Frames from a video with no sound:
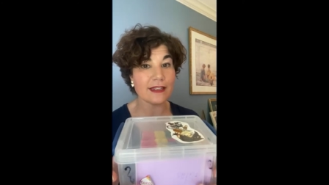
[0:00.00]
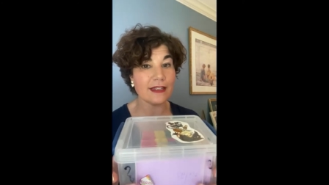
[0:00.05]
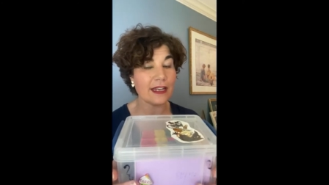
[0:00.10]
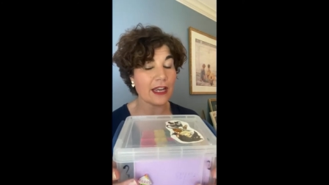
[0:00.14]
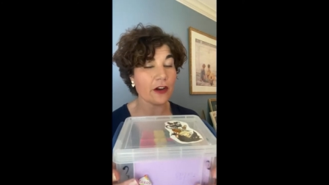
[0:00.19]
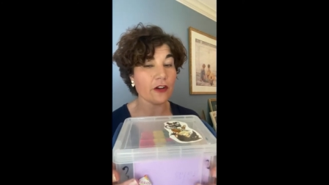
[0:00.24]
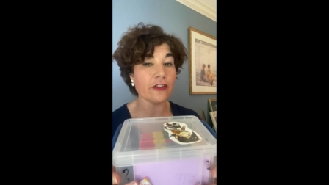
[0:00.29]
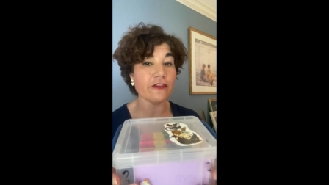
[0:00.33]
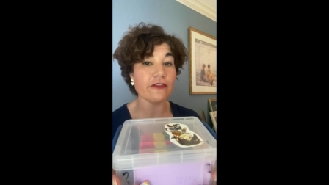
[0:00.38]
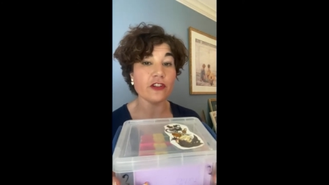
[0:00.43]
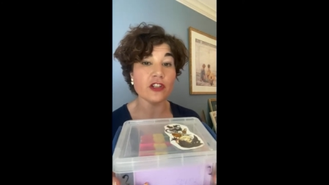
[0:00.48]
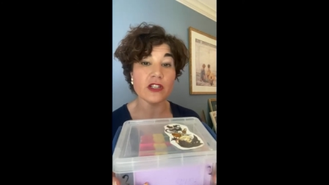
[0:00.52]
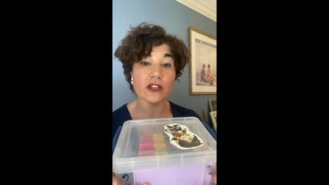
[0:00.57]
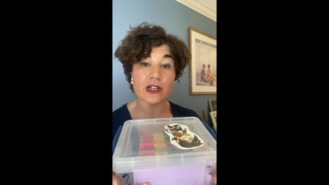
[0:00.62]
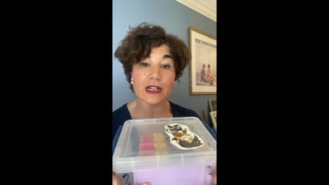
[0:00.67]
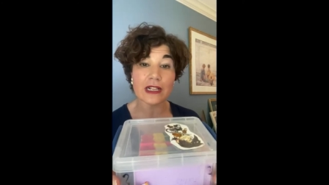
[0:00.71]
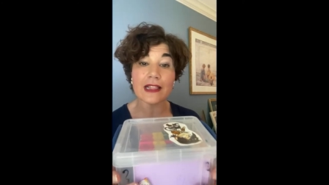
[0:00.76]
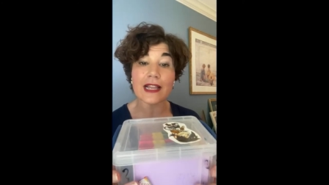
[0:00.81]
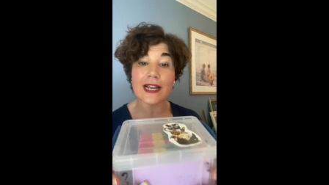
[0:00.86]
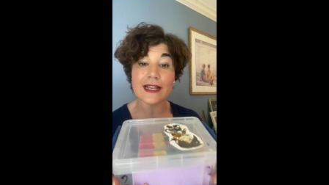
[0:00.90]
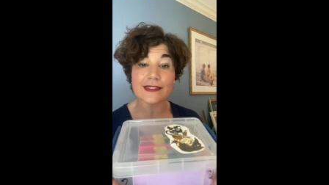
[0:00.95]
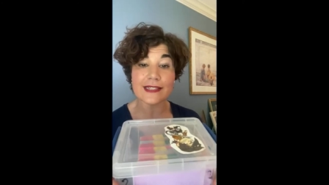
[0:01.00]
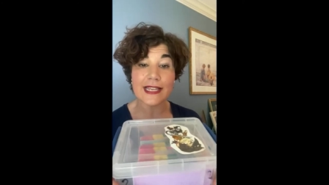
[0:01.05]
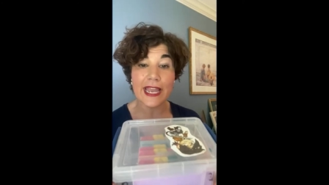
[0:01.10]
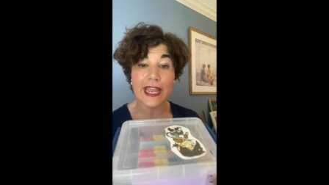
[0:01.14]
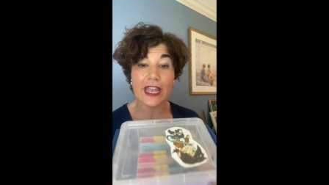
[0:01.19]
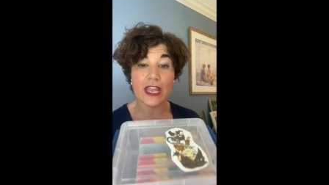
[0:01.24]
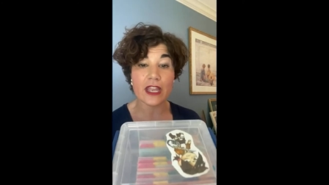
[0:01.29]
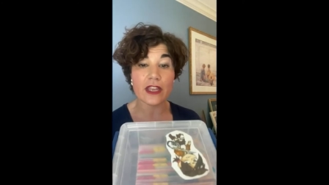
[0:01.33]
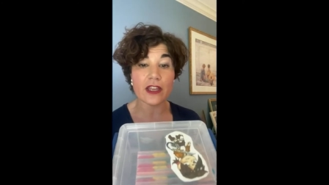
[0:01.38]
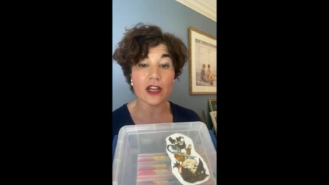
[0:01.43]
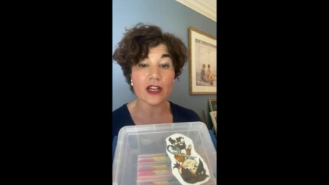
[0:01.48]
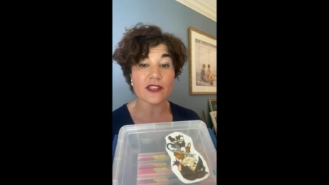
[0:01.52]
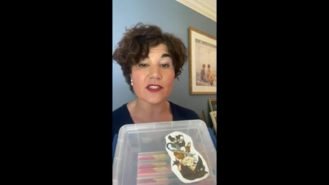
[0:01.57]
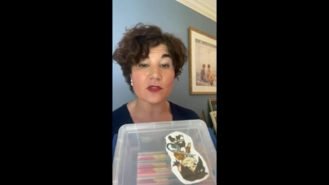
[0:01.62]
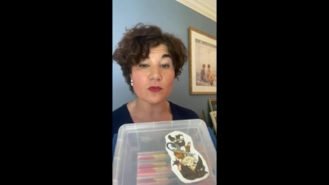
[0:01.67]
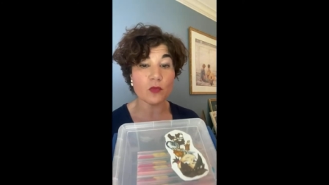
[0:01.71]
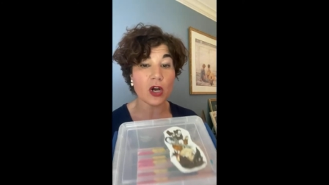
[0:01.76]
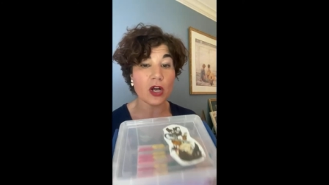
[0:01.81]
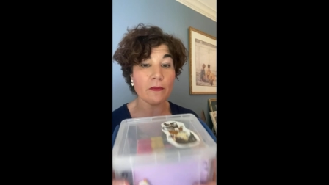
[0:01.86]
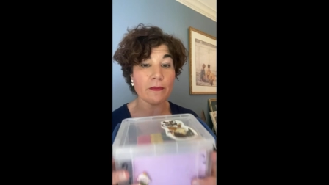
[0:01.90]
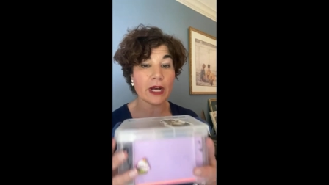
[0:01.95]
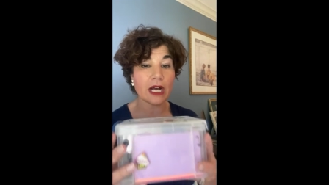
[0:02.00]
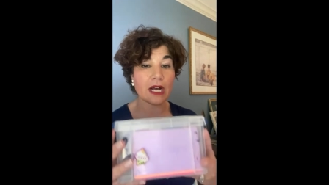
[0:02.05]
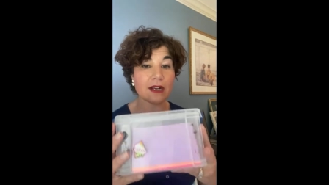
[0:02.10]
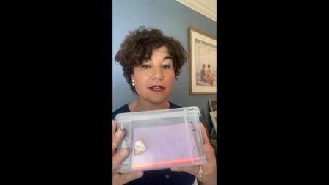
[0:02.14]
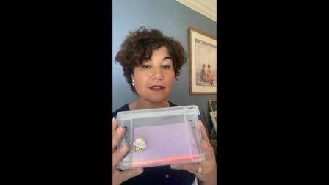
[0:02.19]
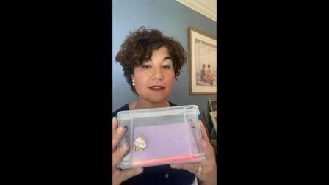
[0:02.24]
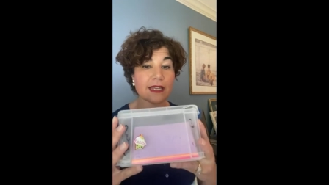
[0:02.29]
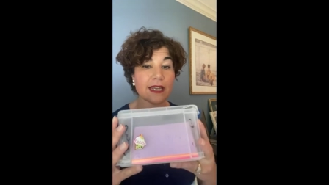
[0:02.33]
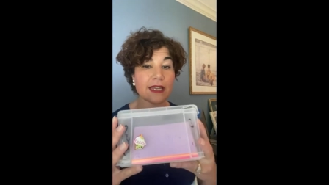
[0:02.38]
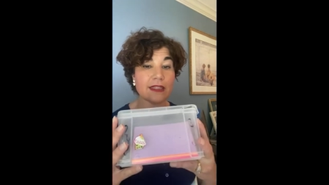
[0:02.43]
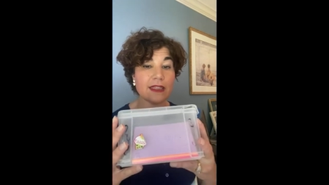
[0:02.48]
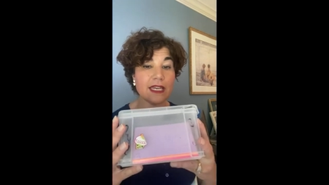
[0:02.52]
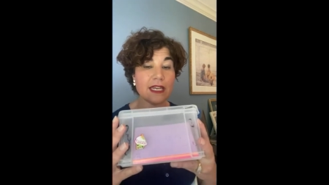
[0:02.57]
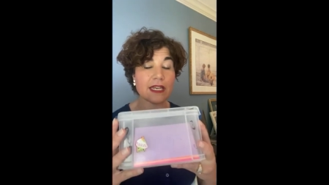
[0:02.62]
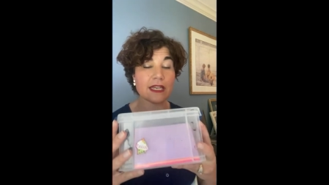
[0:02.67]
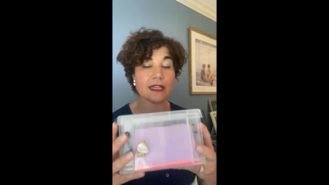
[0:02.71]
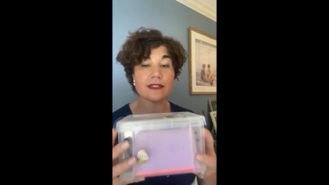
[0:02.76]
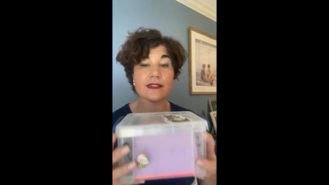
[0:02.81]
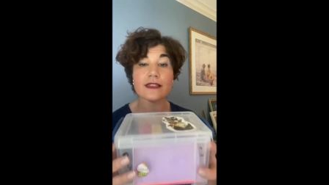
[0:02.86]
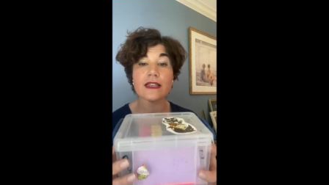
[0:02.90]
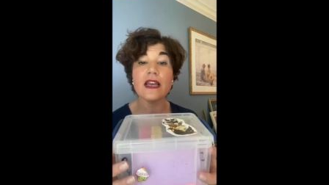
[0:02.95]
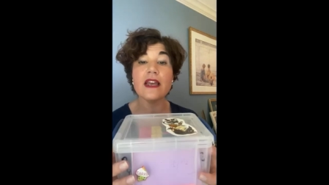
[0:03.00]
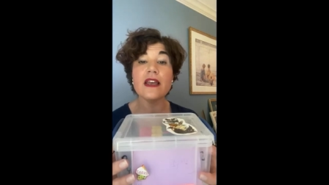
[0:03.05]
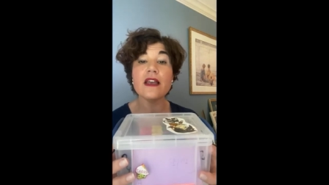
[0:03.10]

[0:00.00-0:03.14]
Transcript: Now, if you're in class A, a small box like this